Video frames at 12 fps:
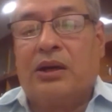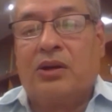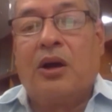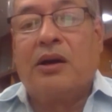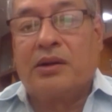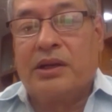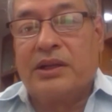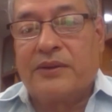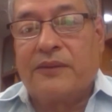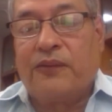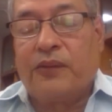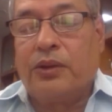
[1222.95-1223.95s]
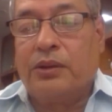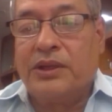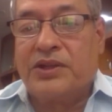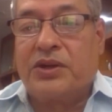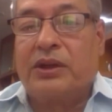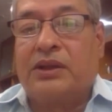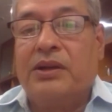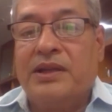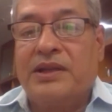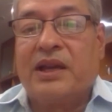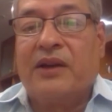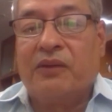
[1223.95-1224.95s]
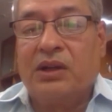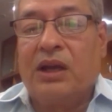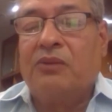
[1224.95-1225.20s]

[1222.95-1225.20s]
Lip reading: Congress for District 37.